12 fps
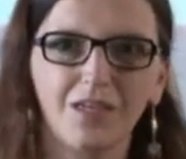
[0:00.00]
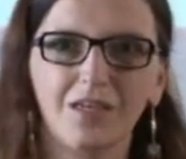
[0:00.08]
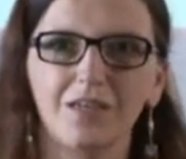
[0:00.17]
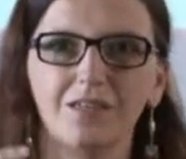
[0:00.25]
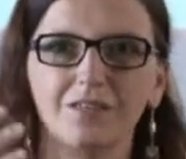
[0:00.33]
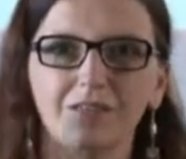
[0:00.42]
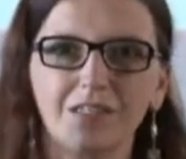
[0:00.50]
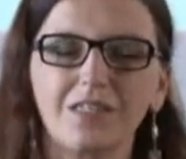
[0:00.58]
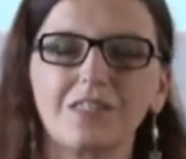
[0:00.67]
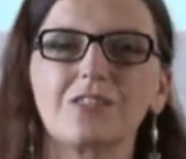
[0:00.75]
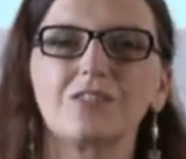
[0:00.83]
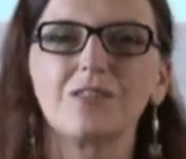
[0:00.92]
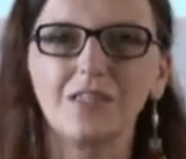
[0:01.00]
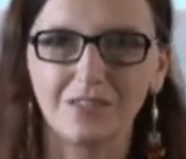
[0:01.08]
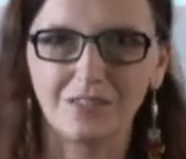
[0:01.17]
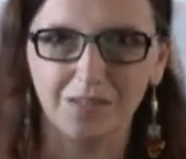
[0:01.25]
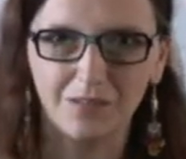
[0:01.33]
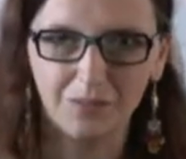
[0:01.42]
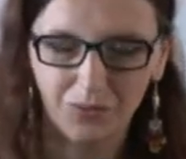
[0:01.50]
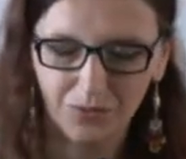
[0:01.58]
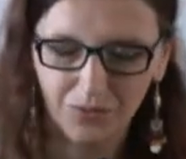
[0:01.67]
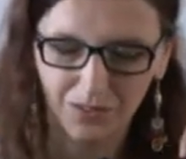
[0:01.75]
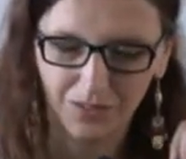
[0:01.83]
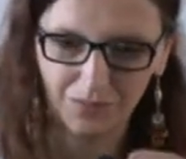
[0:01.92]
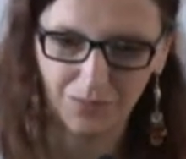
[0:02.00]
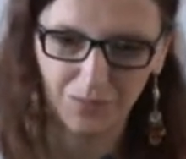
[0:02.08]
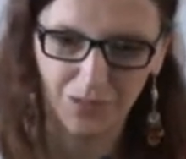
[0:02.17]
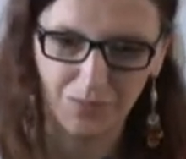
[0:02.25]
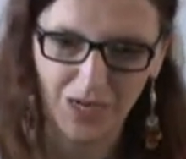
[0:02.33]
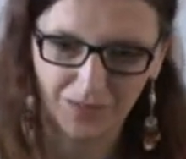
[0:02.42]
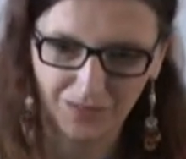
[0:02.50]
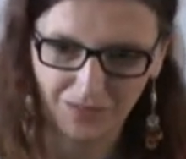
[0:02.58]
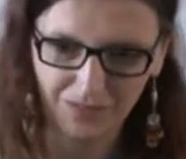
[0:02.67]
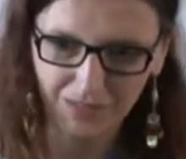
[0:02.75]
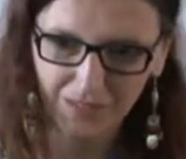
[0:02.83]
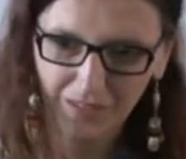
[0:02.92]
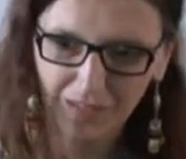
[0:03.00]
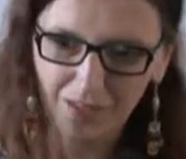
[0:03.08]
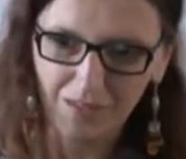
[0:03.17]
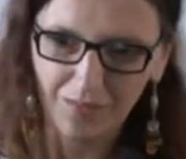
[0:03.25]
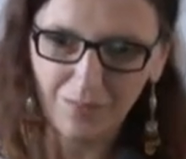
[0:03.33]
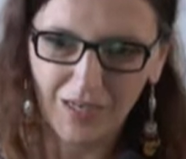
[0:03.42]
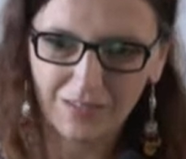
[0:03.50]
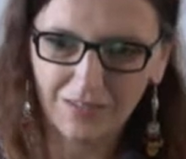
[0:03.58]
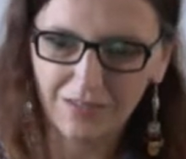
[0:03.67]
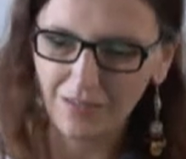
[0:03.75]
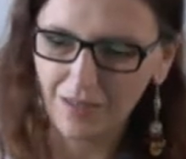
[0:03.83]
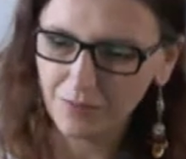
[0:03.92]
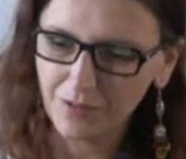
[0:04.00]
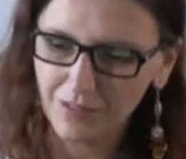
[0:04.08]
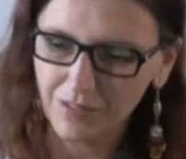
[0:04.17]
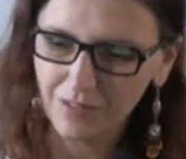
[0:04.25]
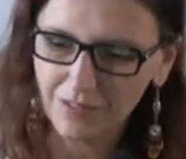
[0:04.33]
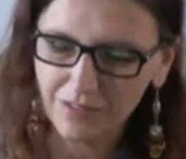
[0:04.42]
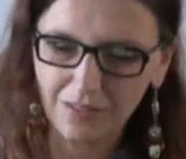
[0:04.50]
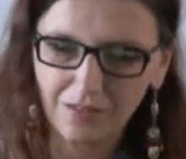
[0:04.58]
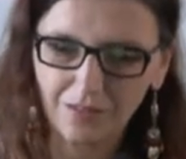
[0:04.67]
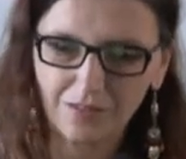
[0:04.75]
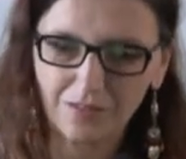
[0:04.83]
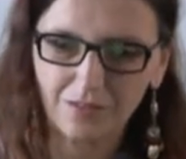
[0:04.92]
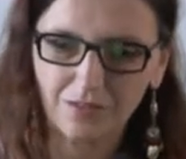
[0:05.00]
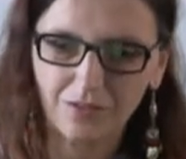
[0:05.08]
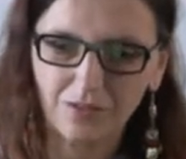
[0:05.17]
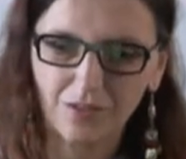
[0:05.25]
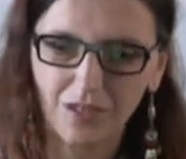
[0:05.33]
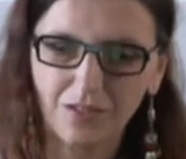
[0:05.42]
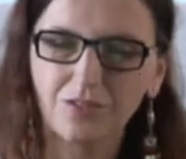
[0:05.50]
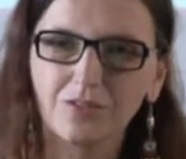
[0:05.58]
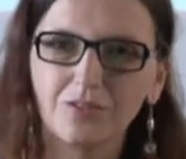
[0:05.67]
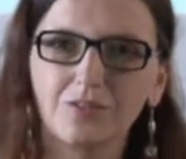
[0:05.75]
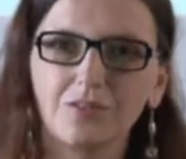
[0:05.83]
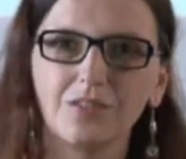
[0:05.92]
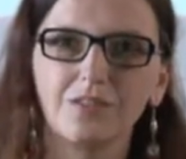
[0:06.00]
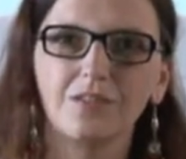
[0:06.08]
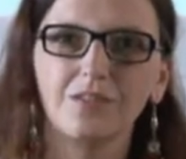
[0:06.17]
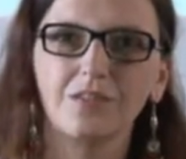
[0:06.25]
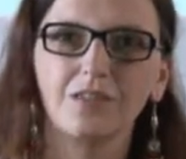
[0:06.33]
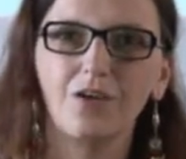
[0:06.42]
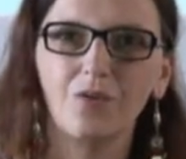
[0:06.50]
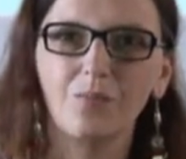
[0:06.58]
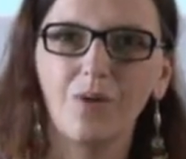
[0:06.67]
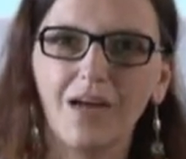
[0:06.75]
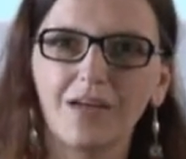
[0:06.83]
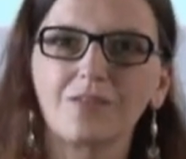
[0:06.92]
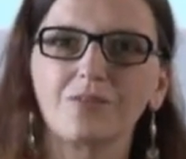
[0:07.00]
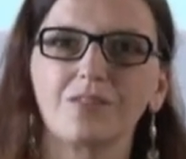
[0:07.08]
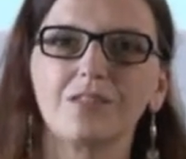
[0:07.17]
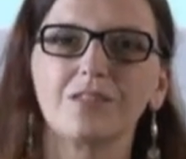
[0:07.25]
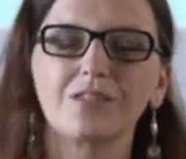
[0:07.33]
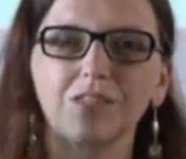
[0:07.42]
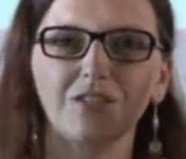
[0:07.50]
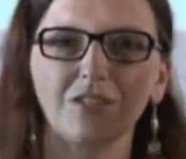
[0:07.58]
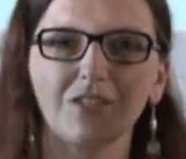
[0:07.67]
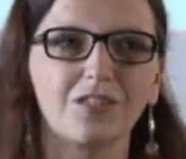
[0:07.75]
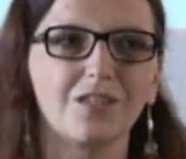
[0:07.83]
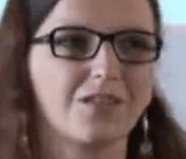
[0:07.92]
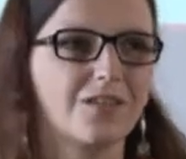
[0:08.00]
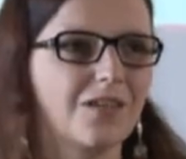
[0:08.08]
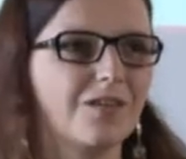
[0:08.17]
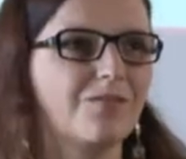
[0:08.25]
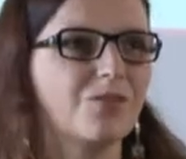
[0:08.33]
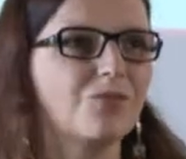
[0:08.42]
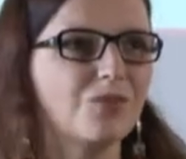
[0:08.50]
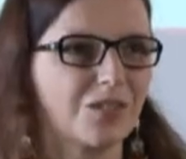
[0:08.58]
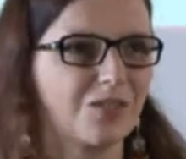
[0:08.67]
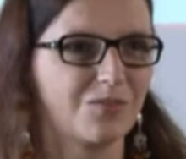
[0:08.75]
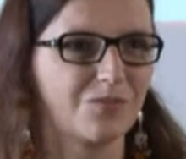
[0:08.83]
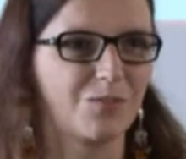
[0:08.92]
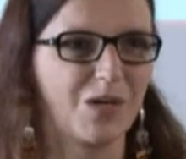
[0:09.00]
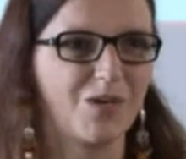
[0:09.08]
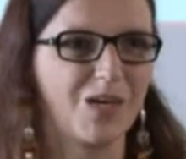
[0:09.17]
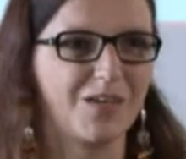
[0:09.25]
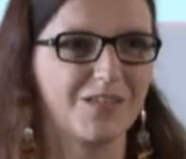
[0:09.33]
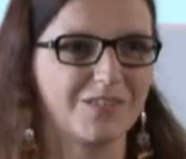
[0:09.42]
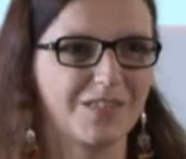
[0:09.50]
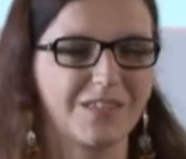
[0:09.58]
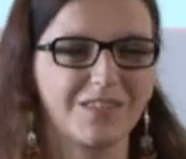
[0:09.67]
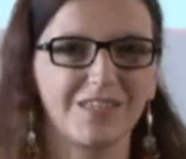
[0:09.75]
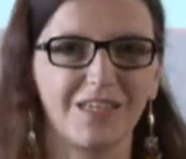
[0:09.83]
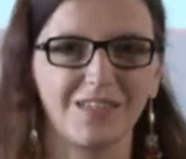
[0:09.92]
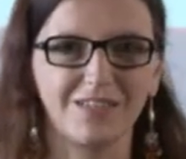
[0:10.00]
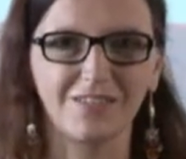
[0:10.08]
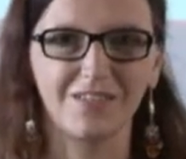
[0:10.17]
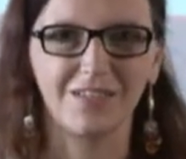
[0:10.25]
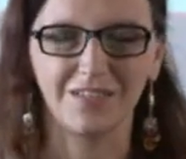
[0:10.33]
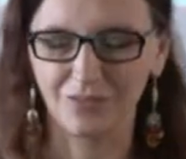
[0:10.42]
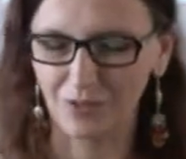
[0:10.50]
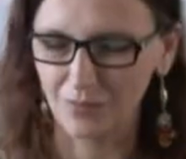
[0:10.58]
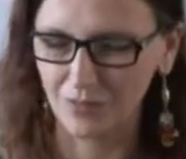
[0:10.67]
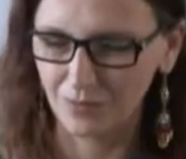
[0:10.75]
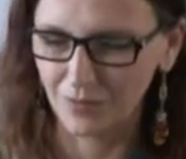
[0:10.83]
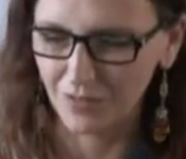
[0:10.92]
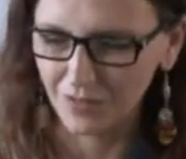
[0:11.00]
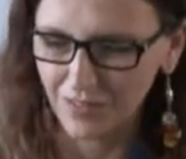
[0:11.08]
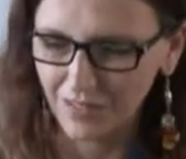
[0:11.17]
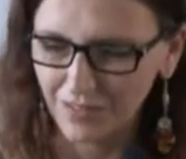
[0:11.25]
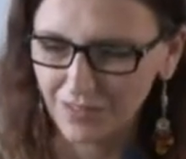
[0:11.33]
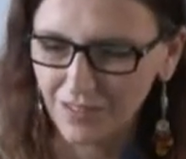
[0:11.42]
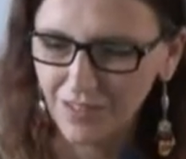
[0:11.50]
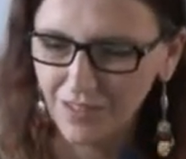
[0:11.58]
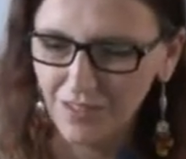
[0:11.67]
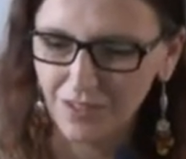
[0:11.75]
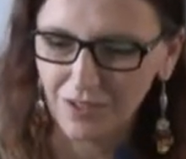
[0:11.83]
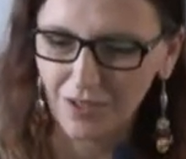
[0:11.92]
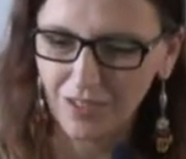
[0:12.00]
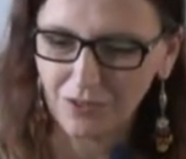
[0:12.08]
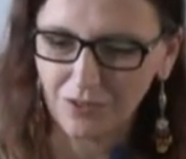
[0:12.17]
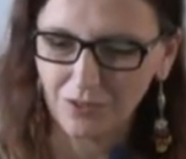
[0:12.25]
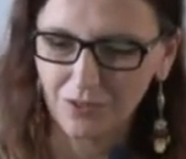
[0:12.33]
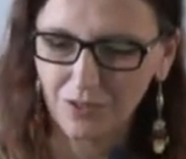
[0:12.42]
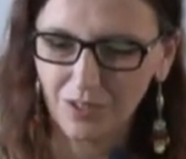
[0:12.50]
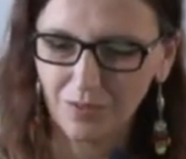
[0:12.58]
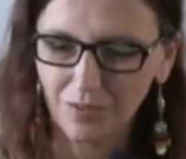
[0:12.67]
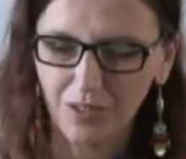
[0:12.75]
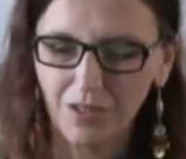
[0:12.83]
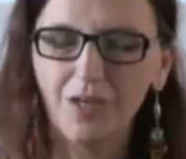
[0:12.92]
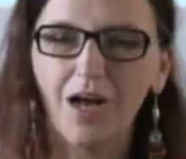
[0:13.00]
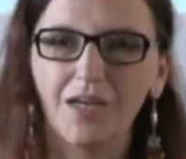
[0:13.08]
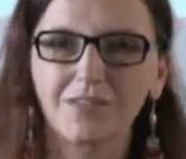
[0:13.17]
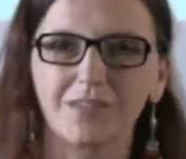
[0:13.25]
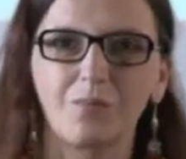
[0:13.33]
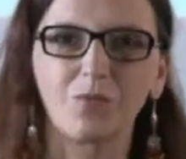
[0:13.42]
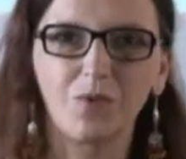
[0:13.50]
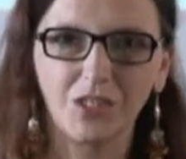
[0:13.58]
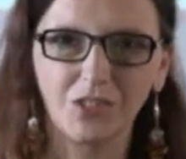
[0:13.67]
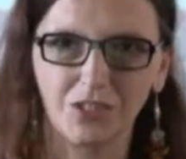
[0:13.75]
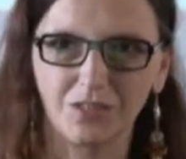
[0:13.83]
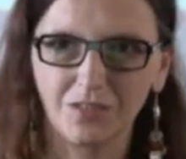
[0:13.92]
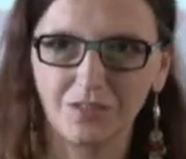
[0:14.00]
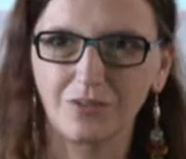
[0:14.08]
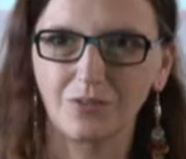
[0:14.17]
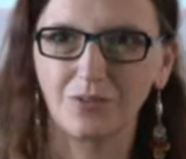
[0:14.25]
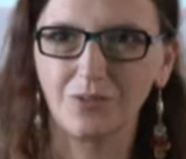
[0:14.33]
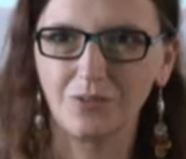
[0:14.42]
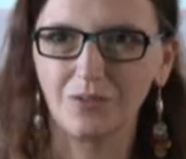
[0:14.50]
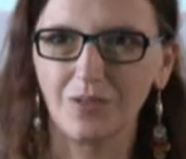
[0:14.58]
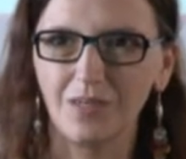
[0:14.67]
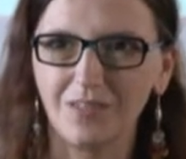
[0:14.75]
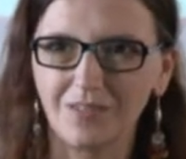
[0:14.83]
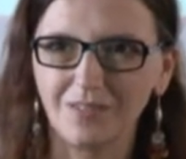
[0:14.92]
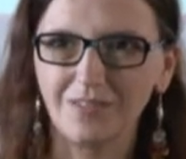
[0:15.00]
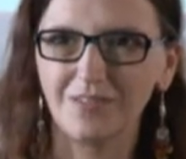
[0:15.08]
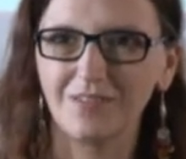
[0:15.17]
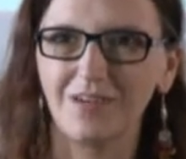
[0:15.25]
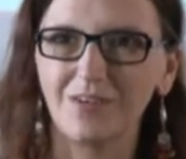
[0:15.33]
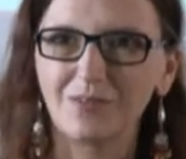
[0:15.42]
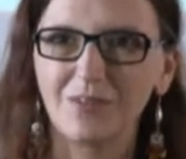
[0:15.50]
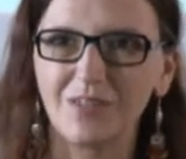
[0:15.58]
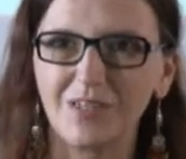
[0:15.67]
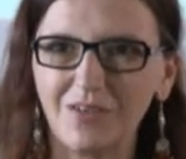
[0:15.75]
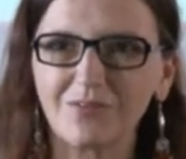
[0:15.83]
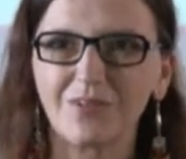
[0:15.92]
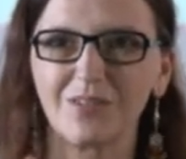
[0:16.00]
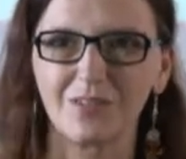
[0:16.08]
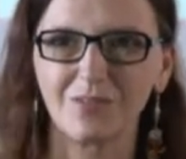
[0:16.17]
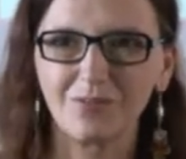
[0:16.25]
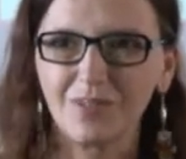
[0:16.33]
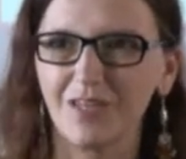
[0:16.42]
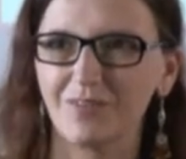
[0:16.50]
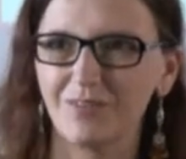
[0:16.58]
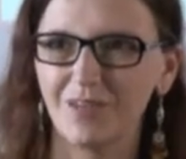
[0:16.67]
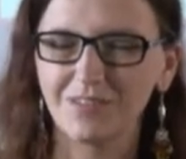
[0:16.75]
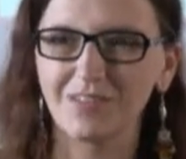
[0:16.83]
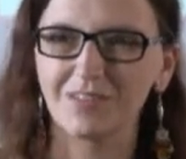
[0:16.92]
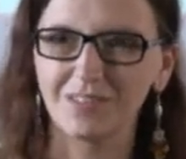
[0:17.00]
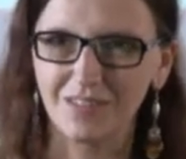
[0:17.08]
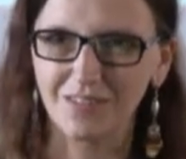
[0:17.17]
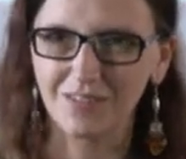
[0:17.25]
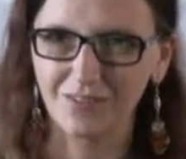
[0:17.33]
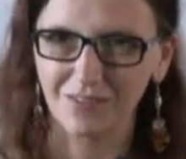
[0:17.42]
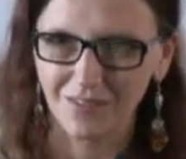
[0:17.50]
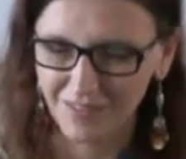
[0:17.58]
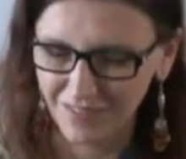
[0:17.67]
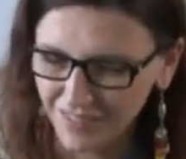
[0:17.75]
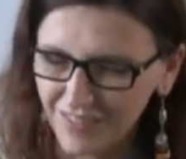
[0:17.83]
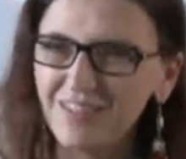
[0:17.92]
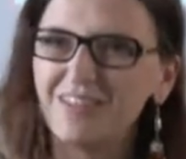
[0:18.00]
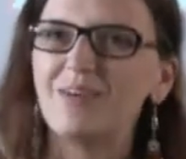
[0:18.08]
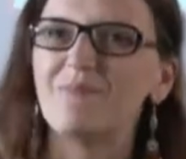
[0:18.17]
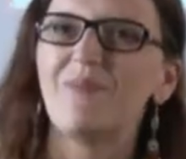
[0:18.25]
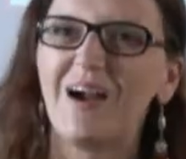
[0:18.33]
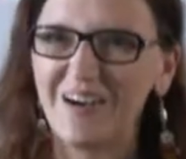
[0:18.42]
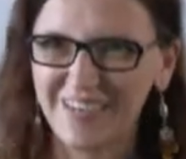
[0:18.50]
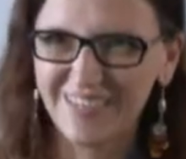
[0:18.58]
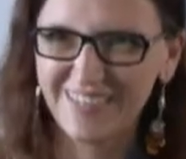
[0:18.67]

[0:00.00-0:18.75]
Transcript: and histories and plural of the barbarians. But I will still try to go back to the traditional evolution of the barbarians, let's say, in the Greek and Roman world, and try to ask some questions to you. And I would be grateful if we have answers here or in a bar.